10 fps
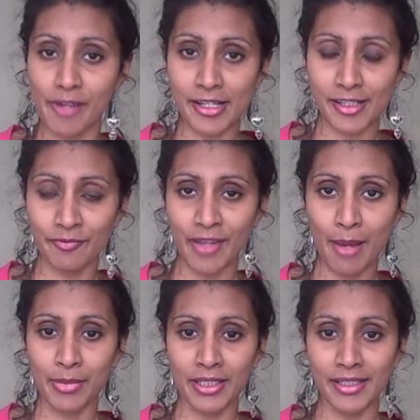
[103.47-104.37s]
friends and
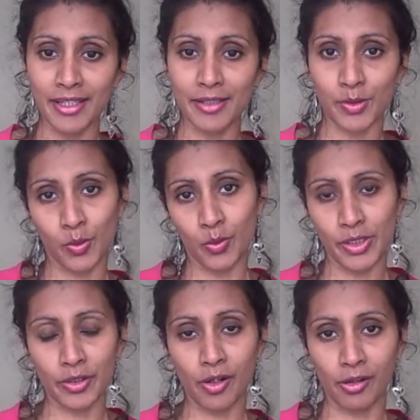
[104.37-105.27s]
family and
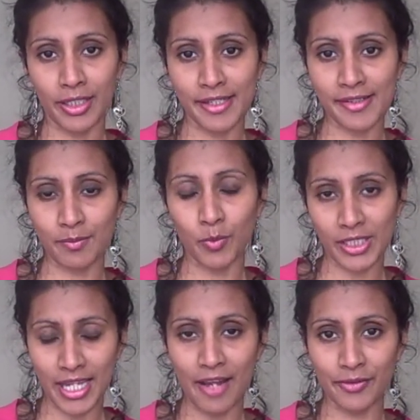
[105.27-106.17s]
all your colleagues and
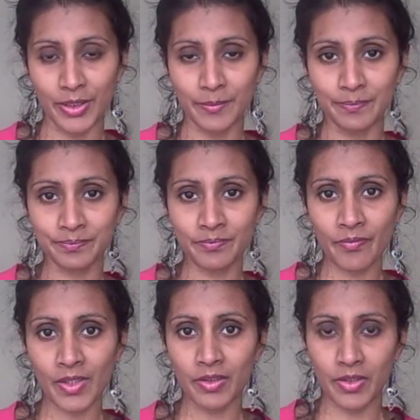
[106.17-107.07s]
what have you.
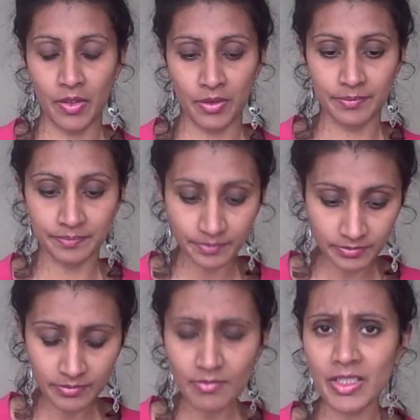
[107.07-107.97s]
So
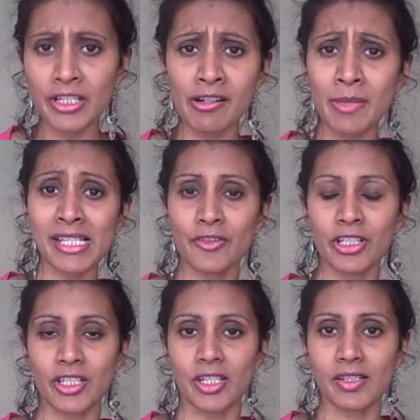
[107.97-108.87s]
here are my
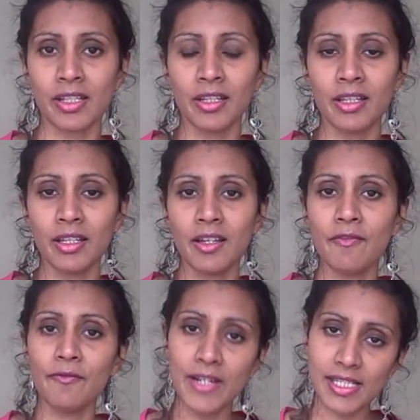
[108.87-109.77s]
strategies.
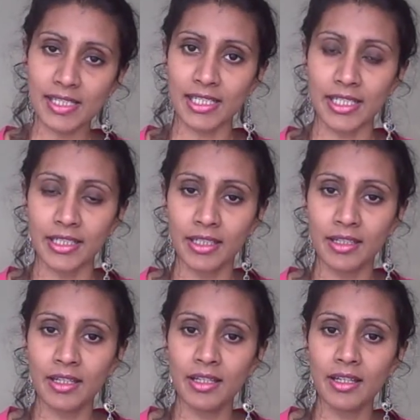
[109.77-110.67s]
Firstly,
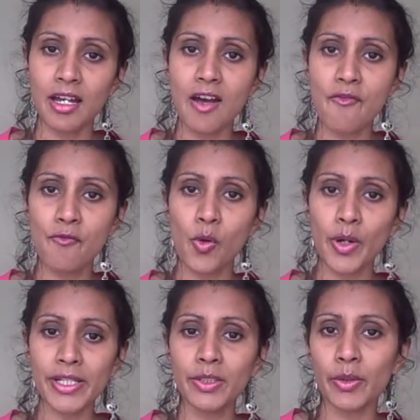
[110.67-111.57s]

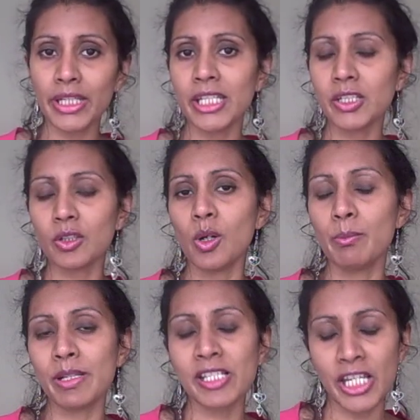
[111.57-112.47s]
avoid going into
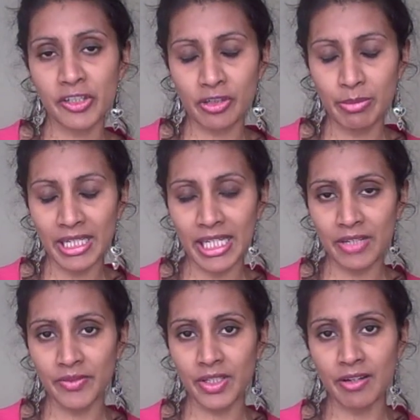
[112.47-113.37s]
compensatory
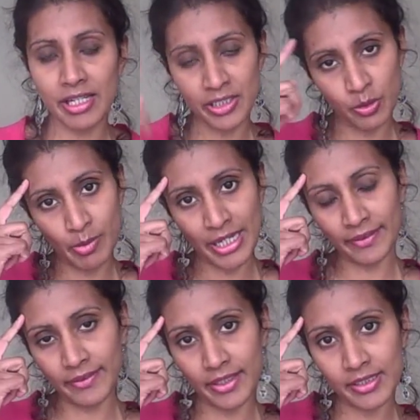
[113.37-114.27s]
behavior and your
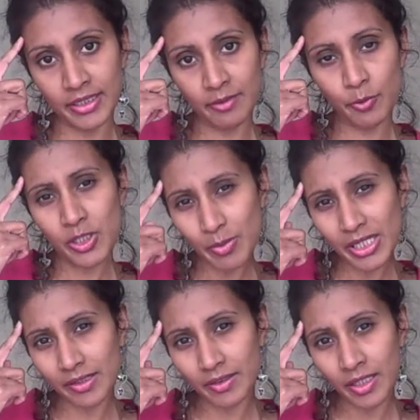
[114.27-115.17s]
mindset, which
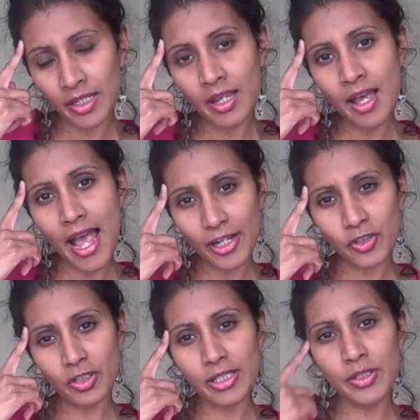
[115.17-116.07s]
means
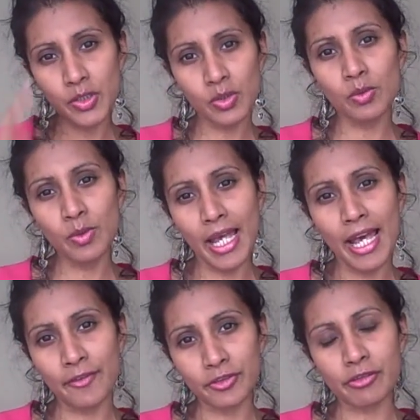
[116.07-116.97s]
actually do
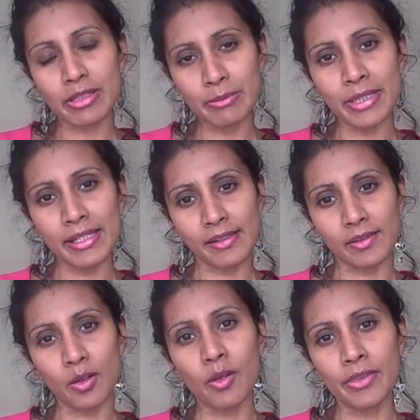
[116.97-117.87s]
have 3
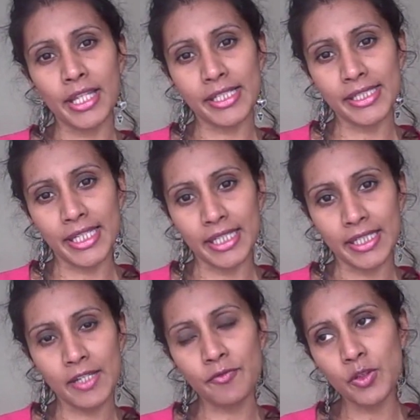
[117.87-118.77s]
meals on that day.
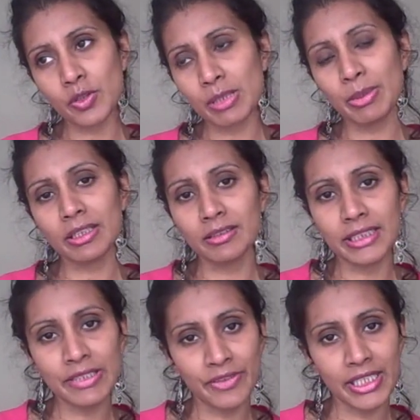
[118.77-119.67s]
If your typical
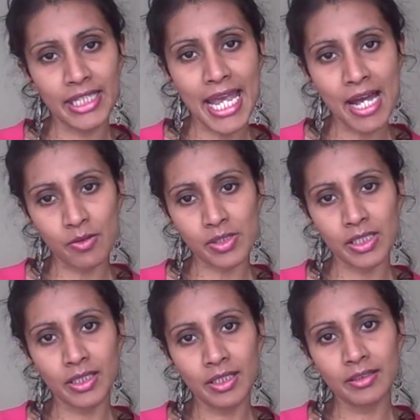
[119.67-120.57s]
evening
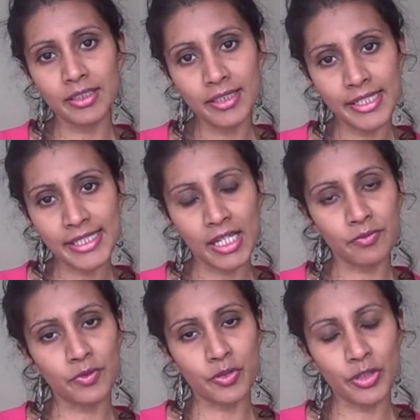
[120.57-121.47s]
out, the night
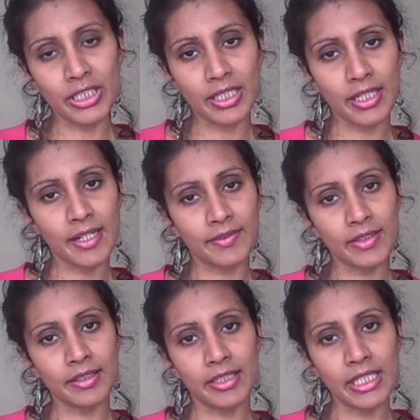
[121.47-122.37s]
out for drinking
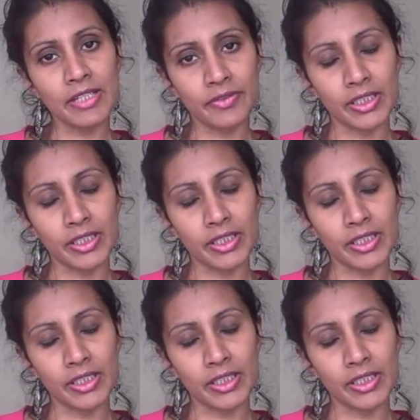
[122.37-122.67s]
is in the